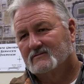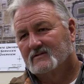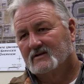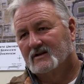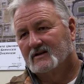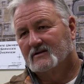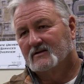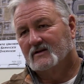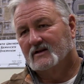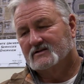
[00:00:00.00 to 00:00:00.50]

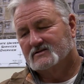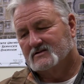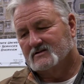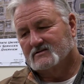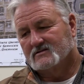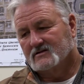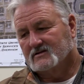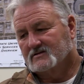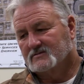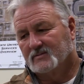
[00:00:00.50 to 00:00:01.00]
That's
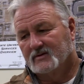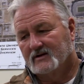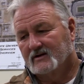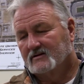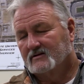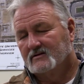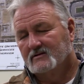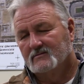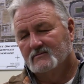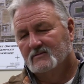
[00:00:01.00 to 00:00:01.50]
just
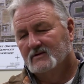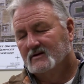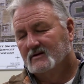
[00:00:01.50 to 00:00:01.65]
expected.